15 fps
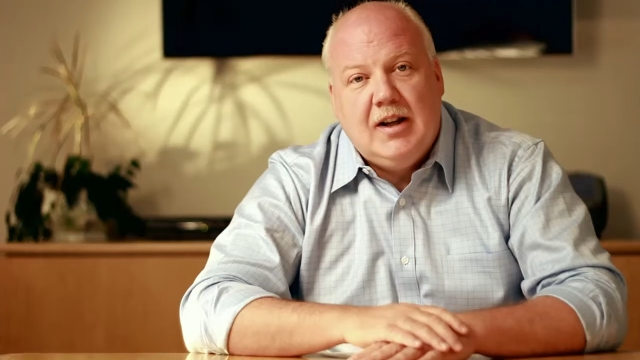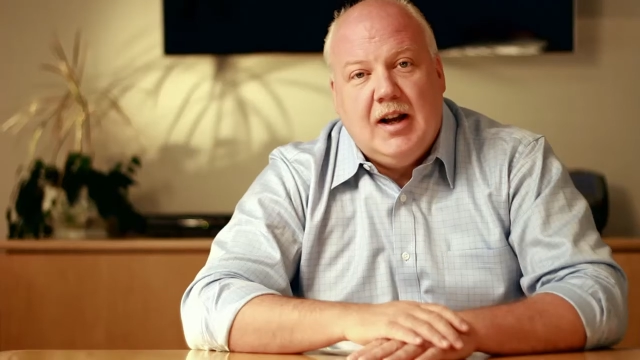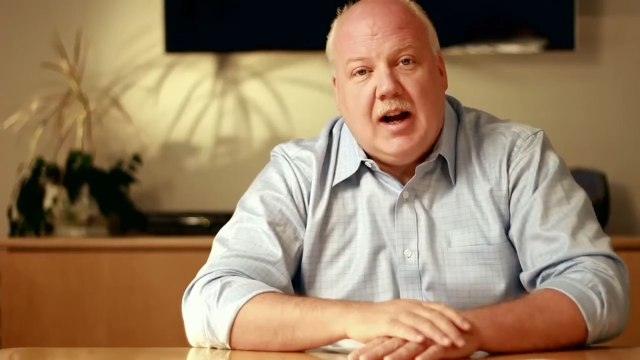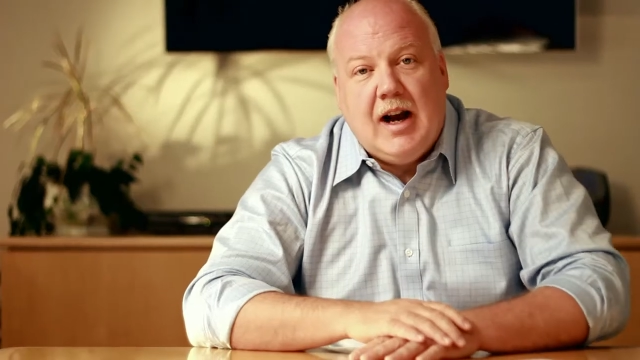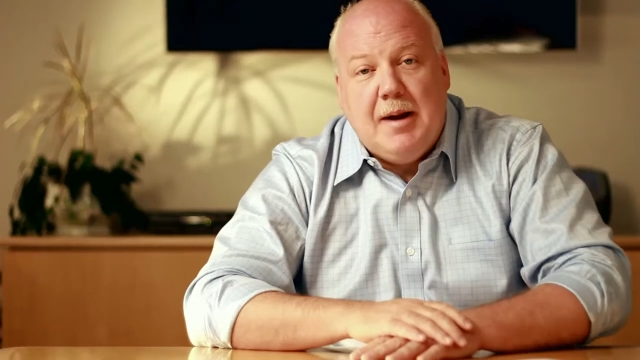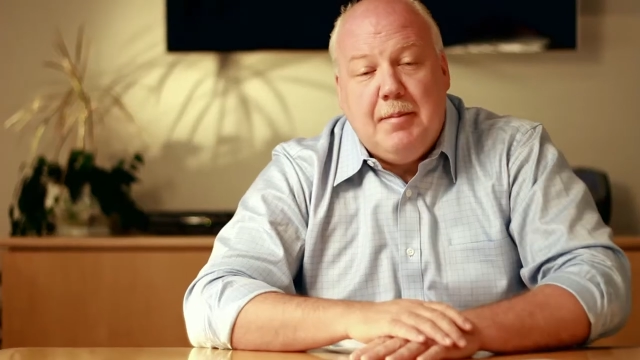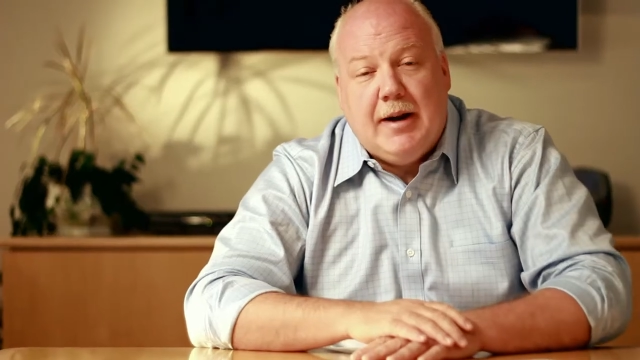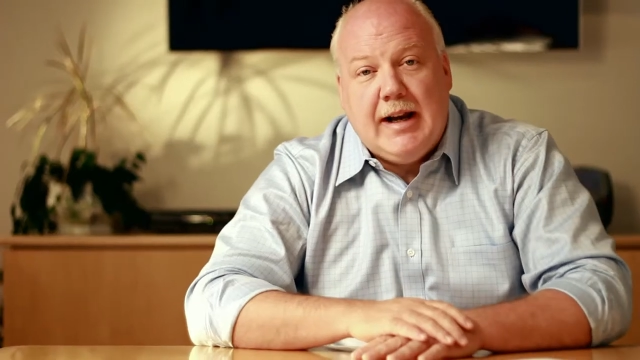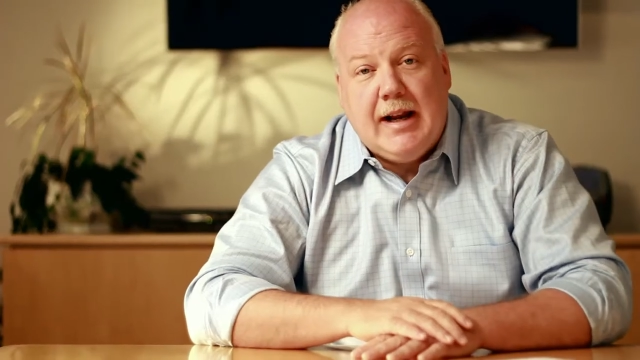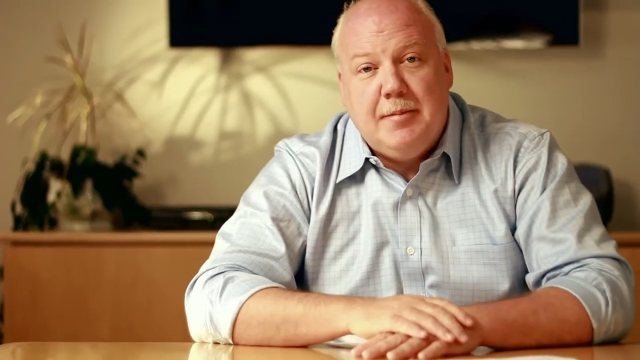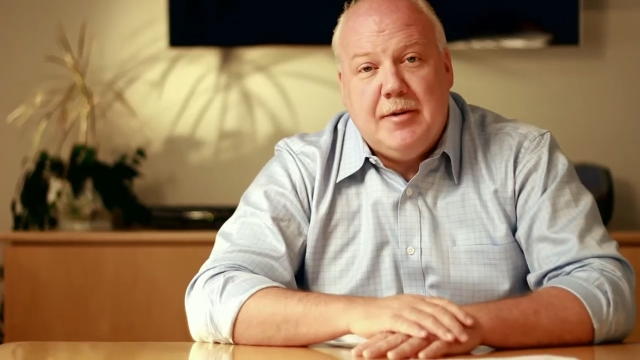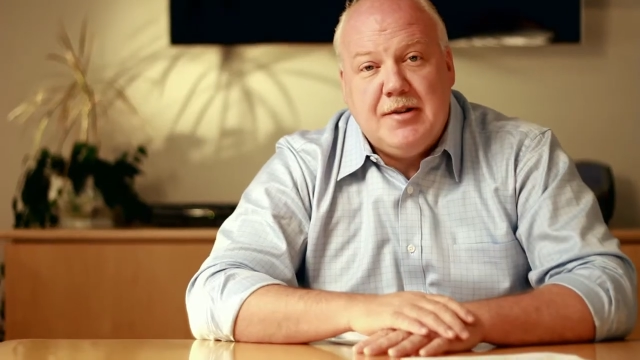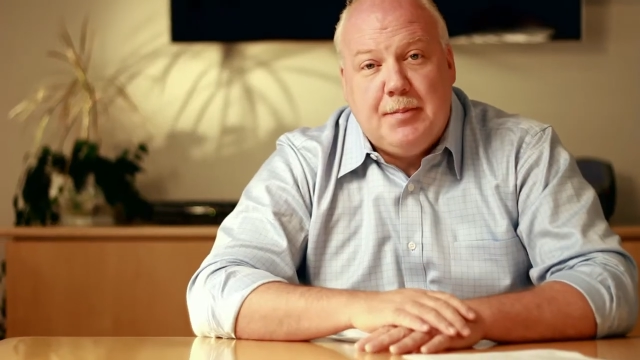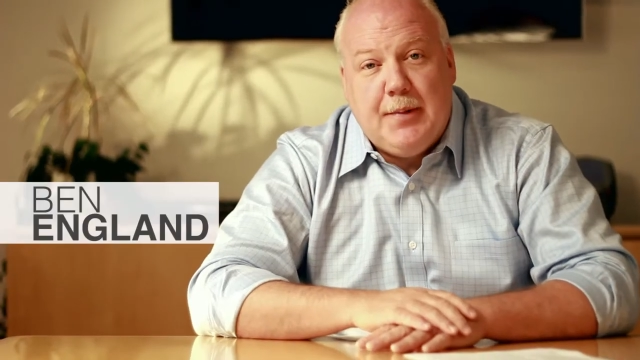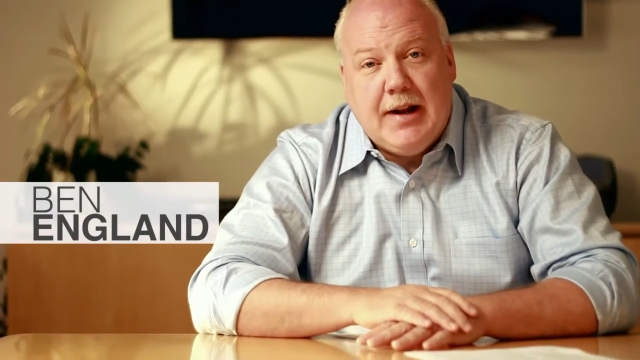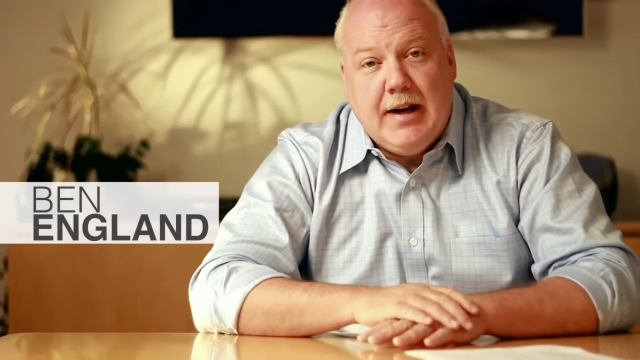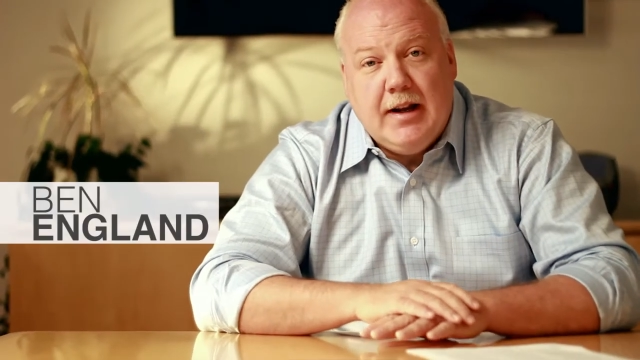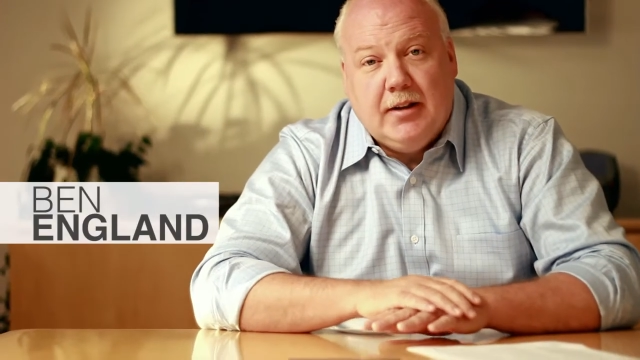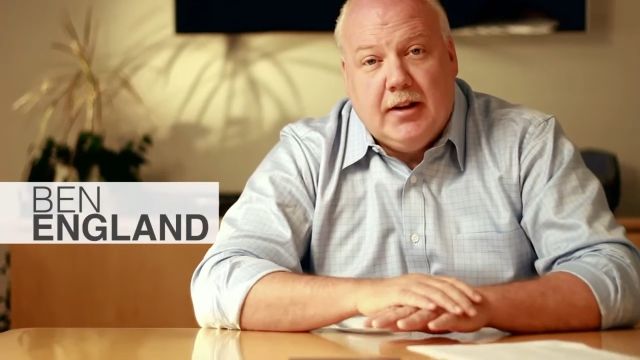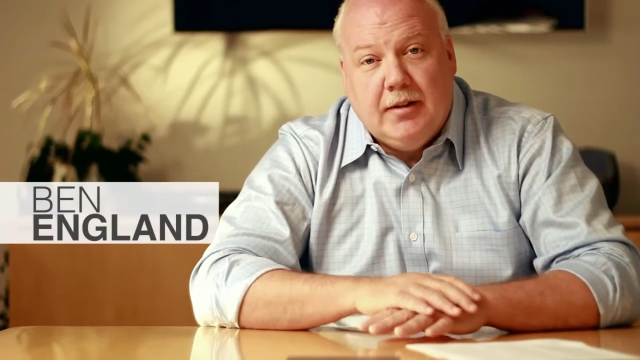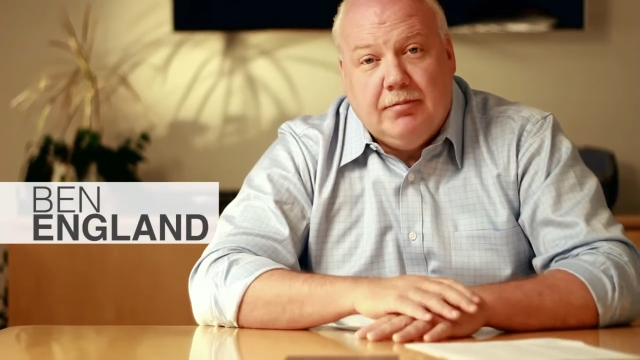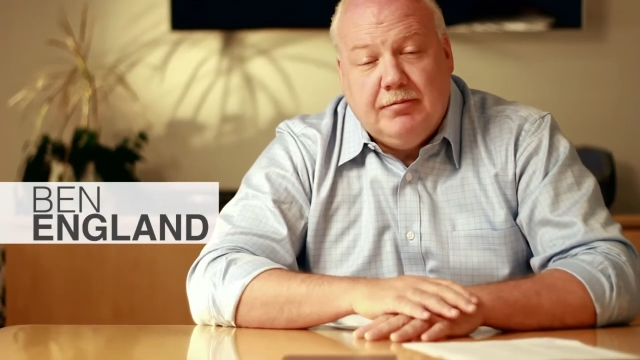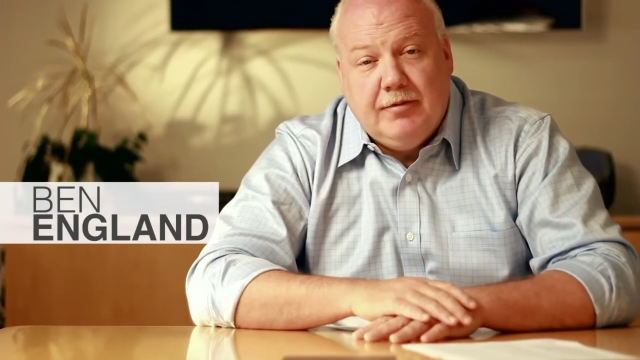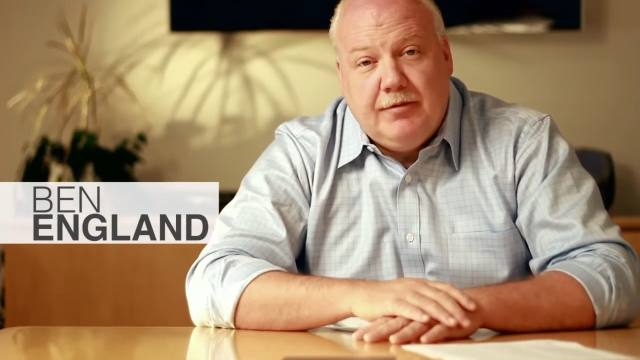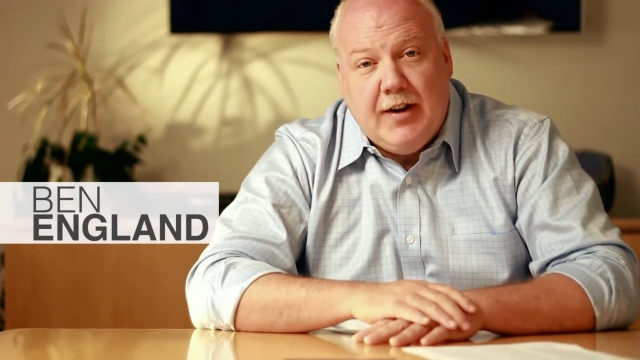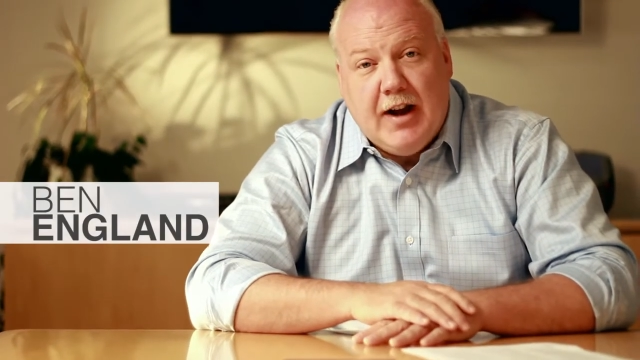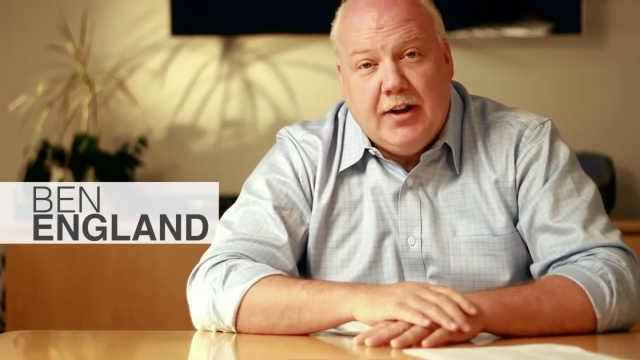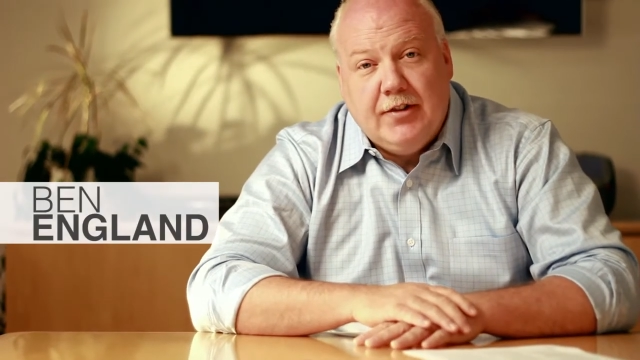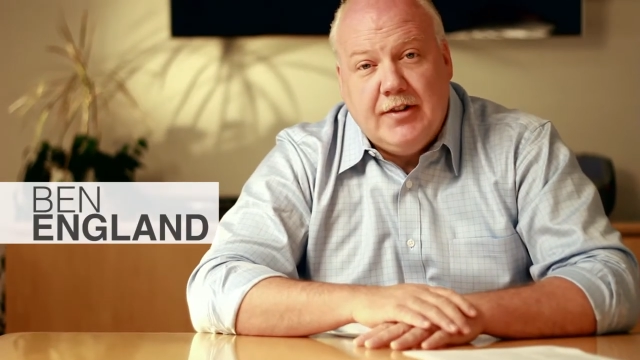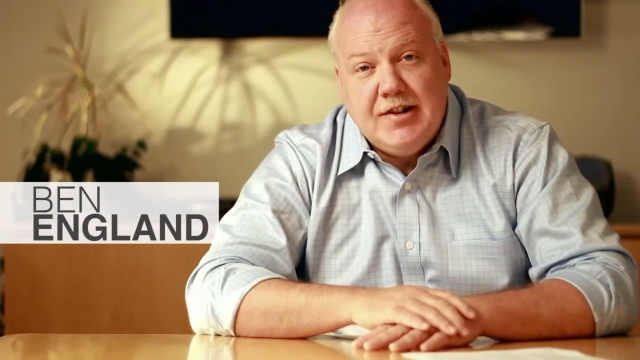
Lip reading: Hi, my name is Ben England, founder